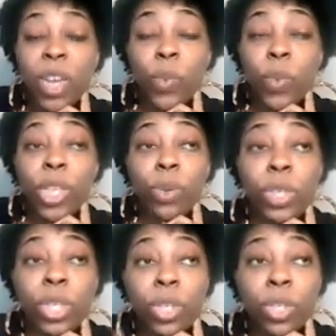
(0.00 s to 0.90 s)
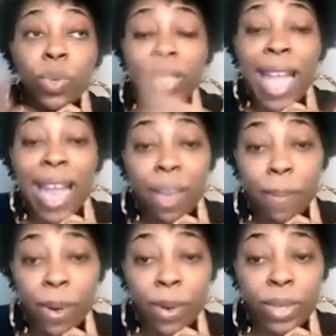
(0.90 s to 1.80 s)
We used to do
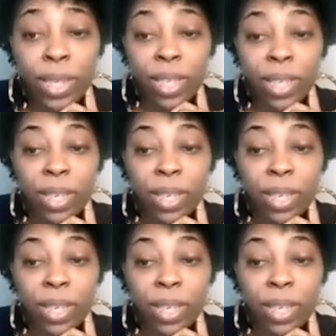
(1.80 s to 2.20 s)
static posts